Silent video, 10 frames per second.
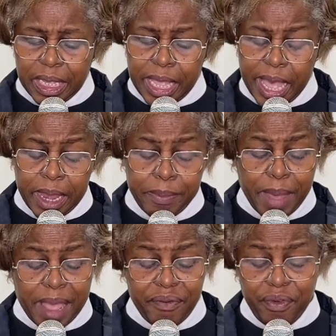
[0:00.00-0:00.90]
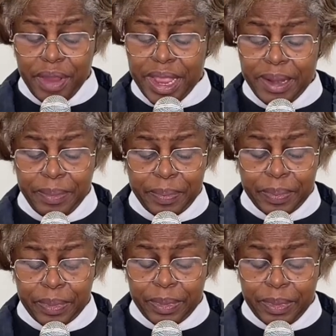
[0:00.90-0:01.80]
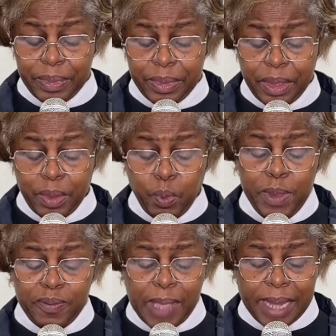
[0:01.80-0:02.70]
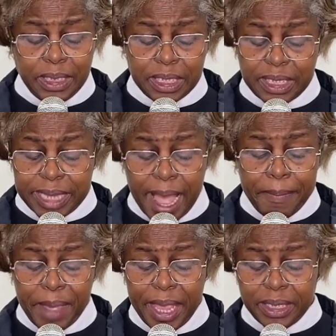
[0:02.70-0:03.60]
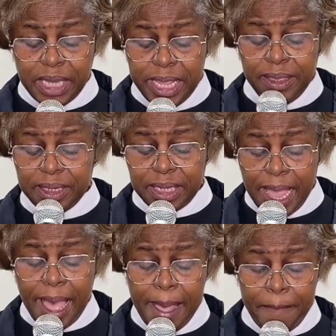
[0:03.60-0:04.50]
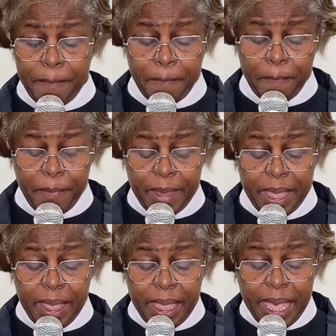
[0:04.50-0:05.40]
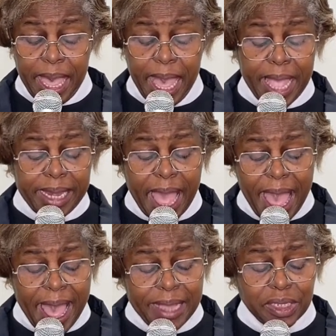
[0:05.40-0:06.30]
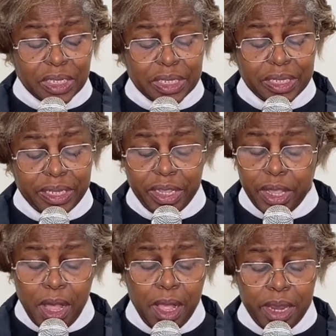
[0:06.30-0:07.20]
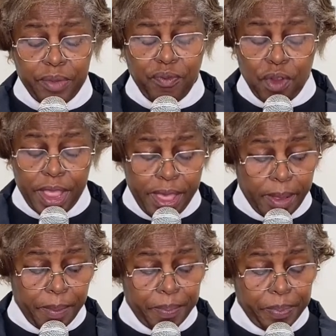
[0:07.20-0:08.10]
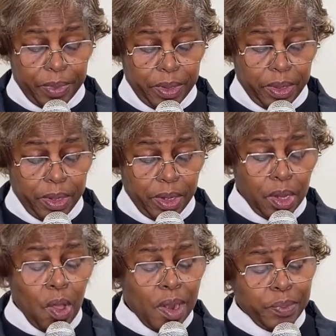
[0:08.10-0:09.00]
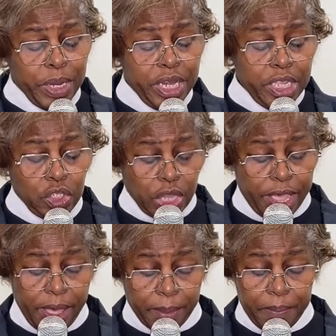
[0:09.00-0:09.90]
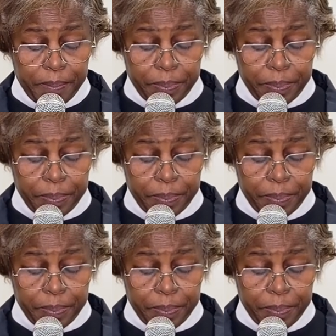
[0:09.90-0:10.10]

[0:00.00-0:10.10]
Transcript: And my friend, we've got to stop and take the time and ask God for help. Lord, we need your help.